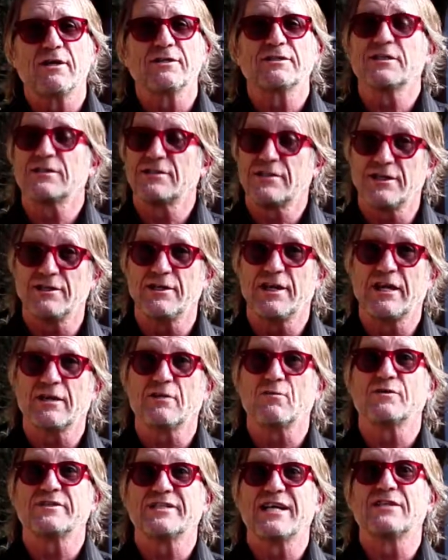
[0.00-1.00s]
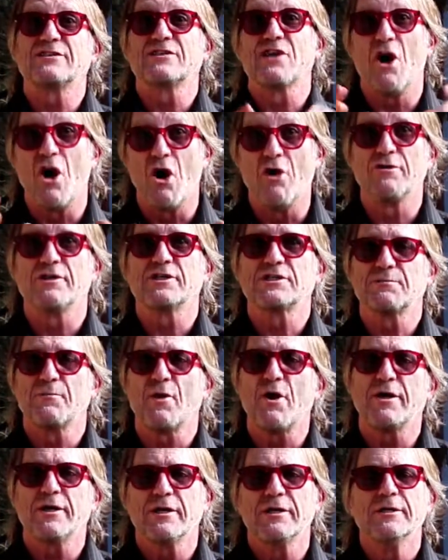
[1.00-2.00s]
As I said, you get the results on the
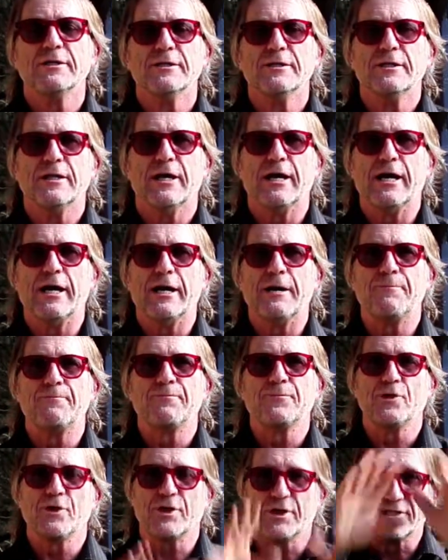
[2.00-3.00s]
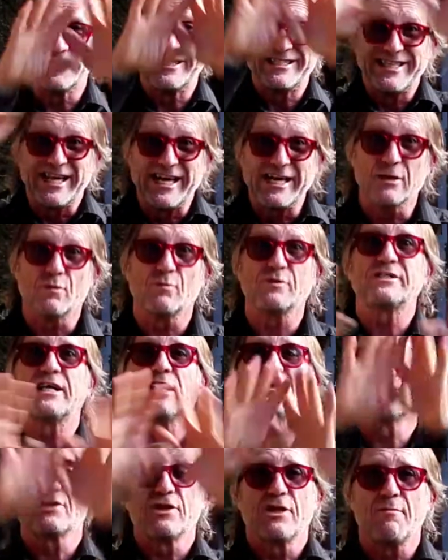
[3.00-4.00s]
spot. You can see the
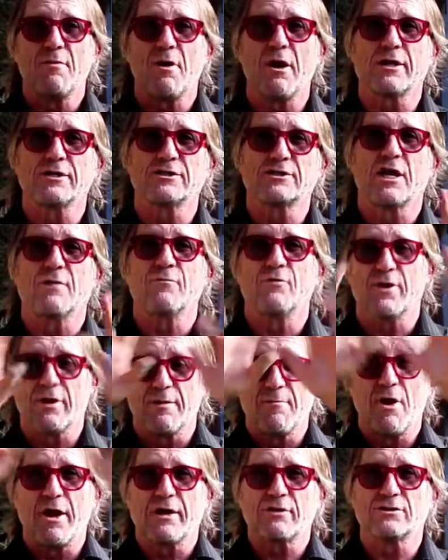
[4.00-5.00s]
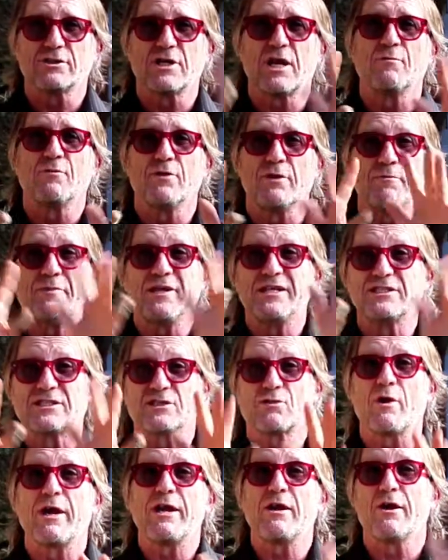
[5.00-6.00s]
results on the microscope. We've got a microscope with a big
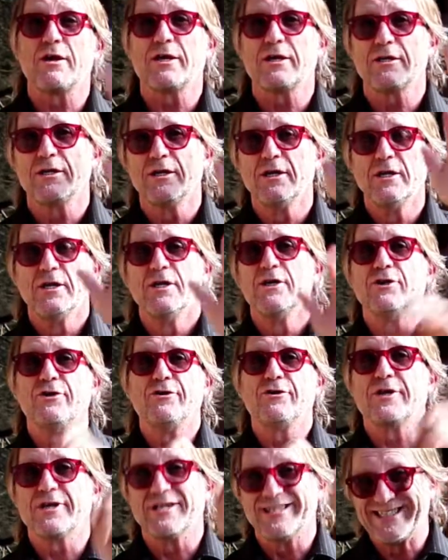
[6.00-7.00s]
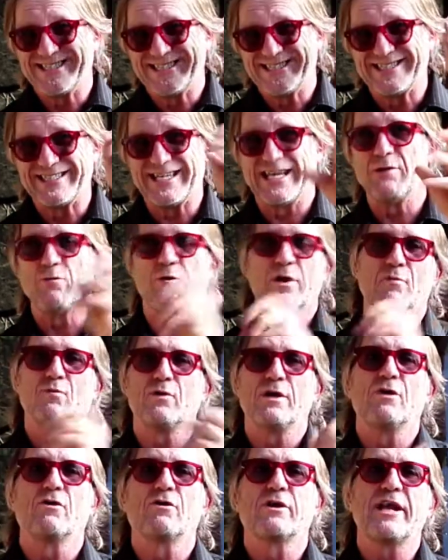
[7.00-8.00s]
screen on it. You can see what
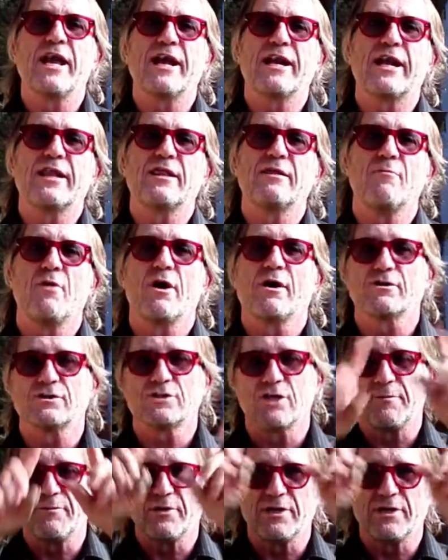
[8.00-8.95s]
we're looking at under the microscope.